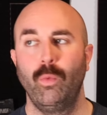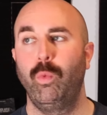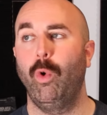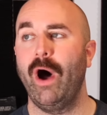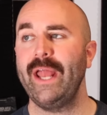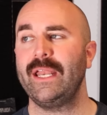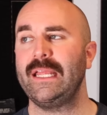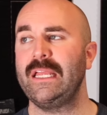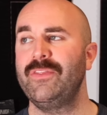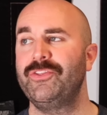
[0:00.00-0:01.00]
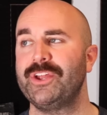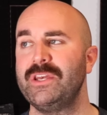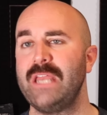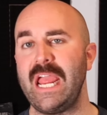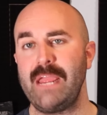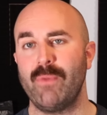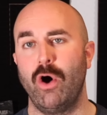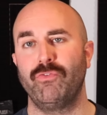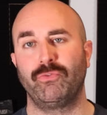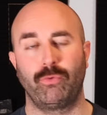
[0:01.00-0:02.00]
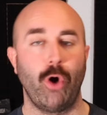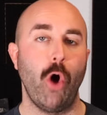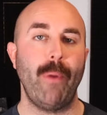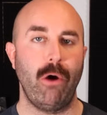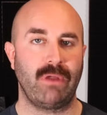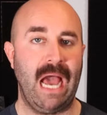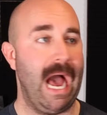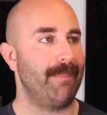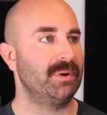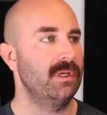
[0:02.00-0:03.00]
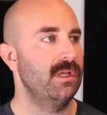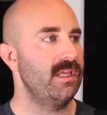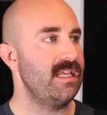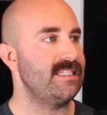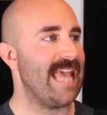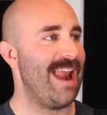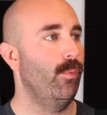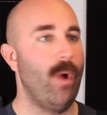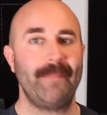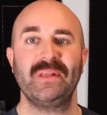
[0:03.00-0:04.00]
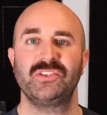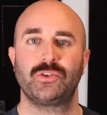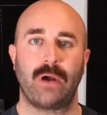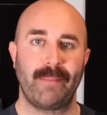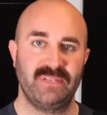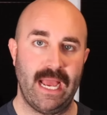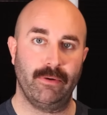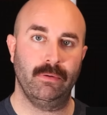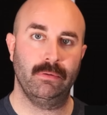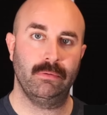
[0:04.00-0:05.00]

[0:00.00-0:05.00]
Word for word: What in the name of RoboCop is that weapons drop down?